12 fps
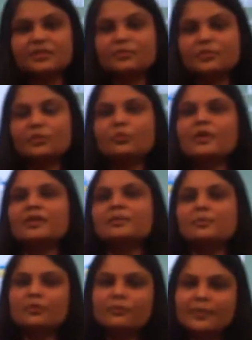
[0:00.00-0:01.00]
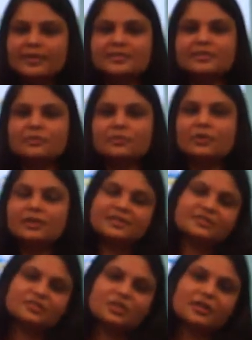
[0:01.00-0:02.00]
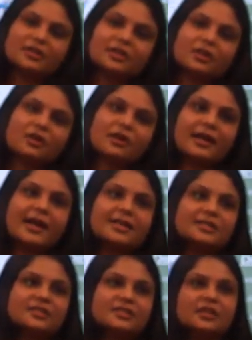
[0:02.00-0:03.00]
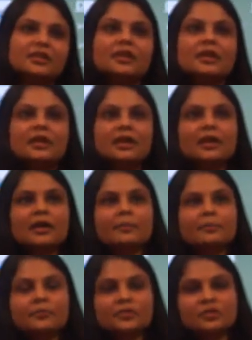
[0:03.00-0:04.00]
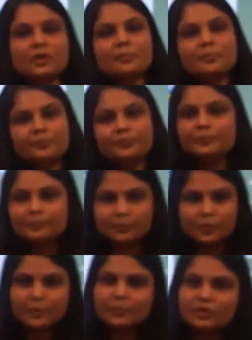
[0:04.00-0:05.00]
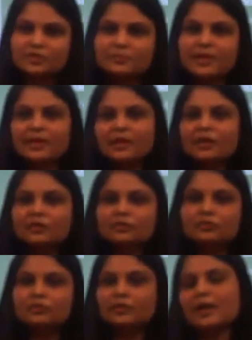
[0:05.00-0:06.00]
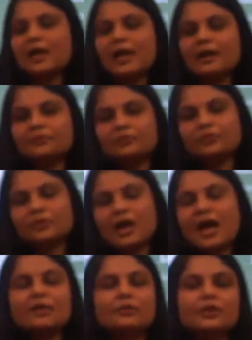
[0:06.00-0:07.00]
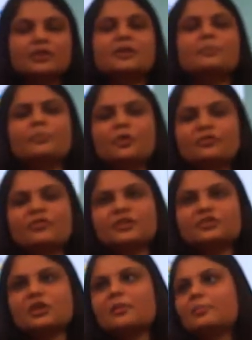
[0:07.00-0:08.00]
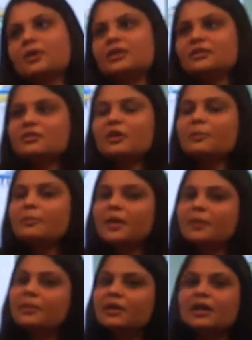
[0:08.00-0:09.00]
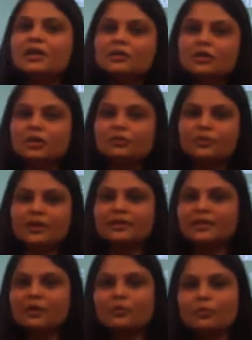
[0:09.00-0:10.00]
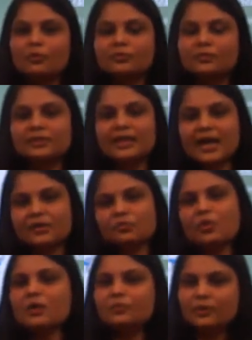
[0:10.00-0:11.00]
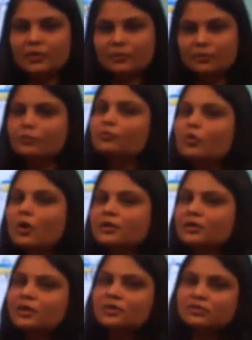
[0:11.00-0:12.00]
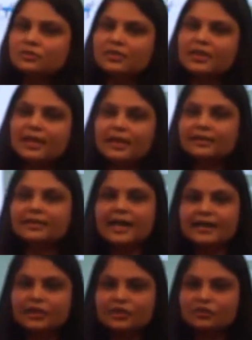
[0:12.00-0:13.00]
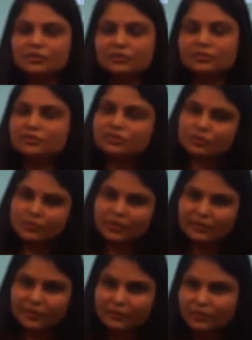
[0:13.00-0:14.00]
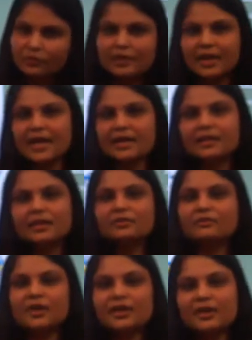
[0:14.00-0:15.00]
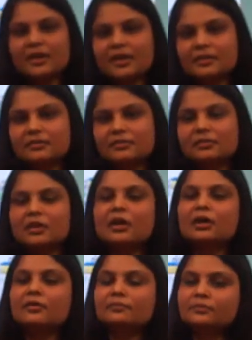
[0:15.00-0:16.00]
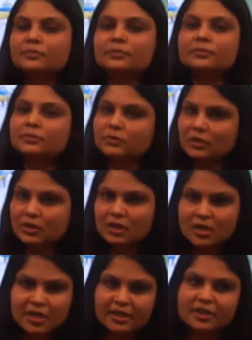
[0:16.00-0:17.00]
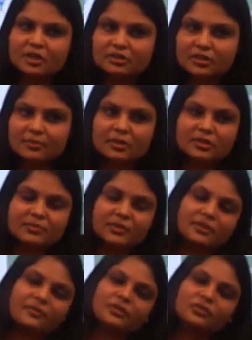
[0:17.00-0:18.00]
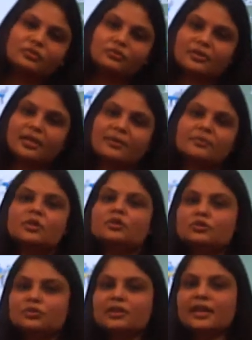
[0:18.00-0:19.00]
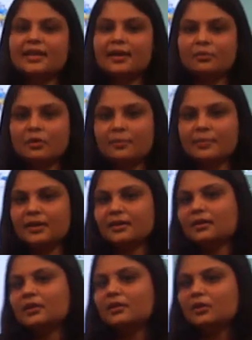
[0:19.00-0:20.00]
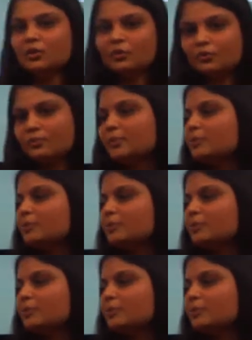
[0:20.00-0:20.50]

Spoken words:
review. When the performance review is done in an organization, some employees may are doing the perfect job, but some may be not doing that what we want. So that needs to be reviewed, and training and induction must be given to them, so that development would be